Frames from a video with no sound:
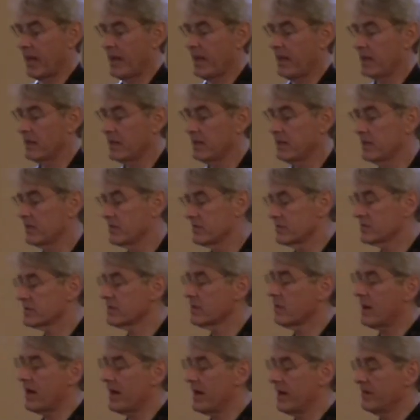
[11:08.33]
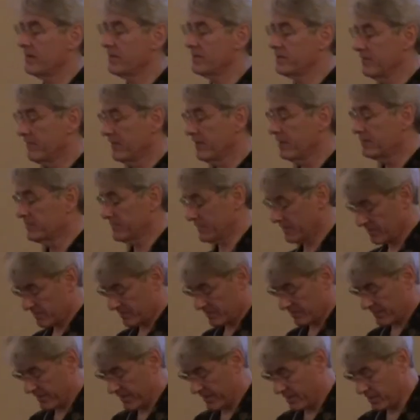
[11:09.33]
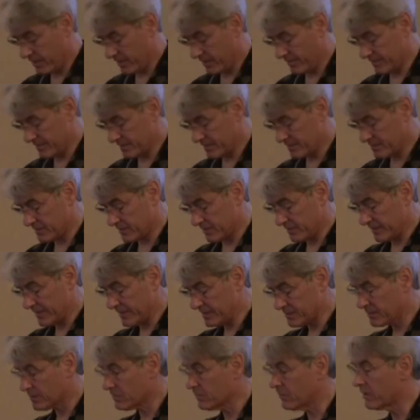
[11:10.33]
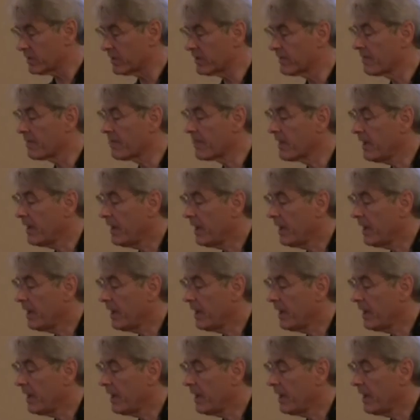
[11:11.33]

and so I developed uh, my arguments on that score.